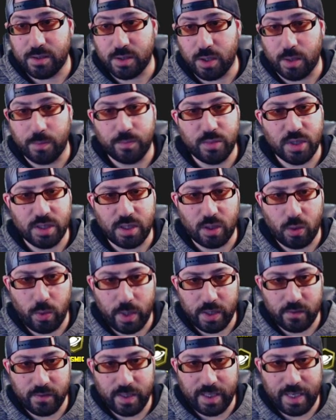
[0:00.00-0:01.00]
So just a
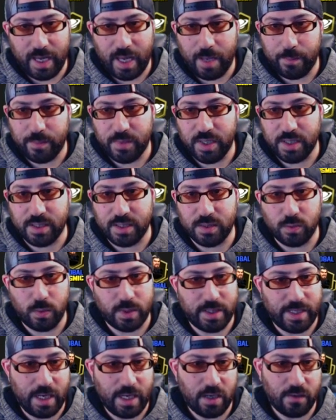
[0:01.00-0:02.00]
quick recap, this is what
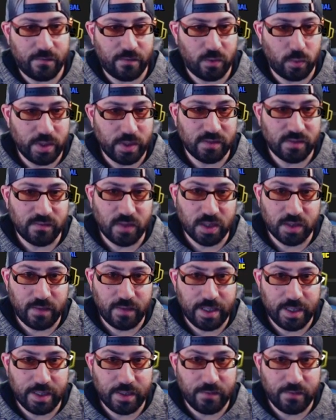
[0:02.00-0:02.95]
the Alpha will look like.